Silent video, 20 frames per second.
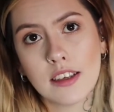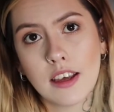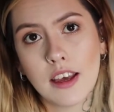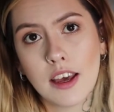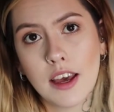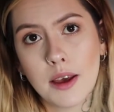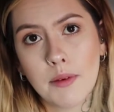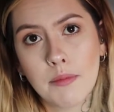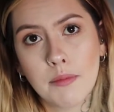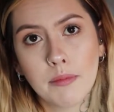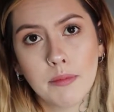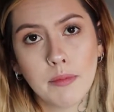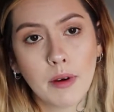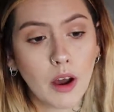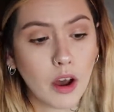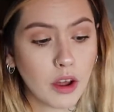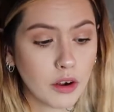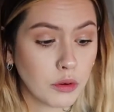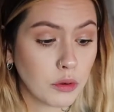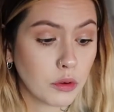on
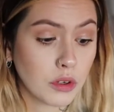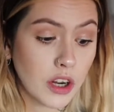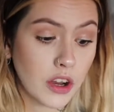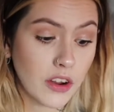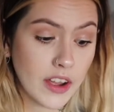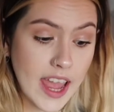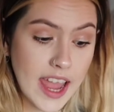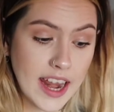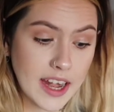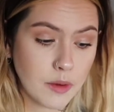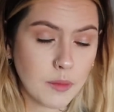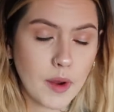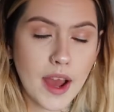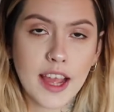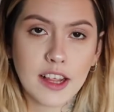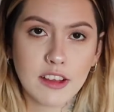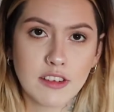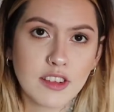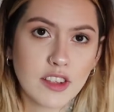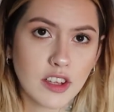all night
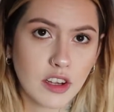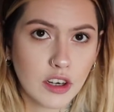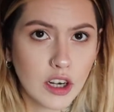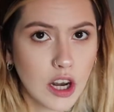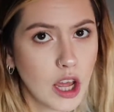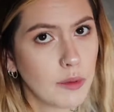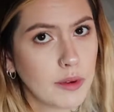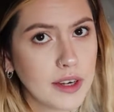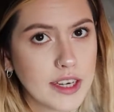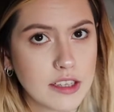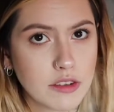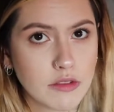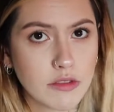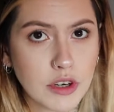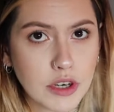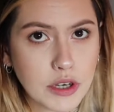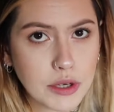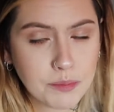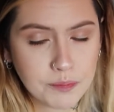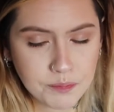anyway, just on low in his
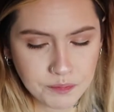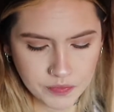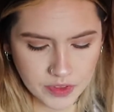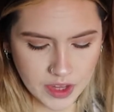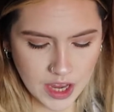room.